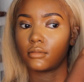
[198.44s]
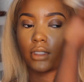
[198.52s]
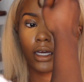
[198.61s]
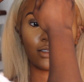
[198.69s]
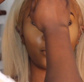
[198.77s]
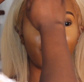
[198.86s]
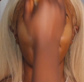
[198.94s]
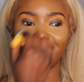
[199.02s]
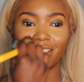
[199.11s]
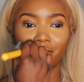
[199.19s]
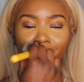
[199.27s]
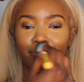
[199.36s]
it just
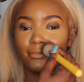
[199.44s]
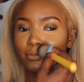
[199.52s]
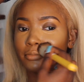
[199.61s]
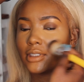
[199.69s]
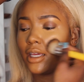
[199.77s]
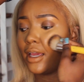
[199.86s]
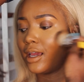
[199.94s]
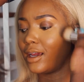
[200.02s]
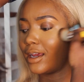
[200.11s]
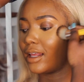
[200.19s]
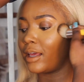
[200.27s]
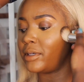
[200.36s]
makes the eye area
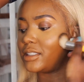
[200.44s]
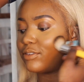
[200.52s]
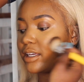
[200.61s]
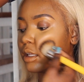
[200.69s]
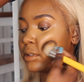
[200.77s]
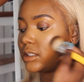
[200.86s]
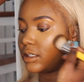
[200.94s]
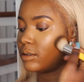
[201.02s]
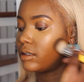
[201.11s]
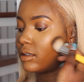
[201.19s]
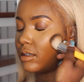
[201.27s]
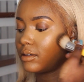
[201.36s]
brighter. It's a new
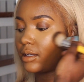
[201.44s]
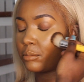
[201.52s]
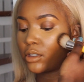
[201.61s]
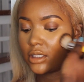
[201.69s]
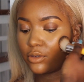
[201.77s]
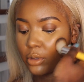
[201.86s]
technique that I found on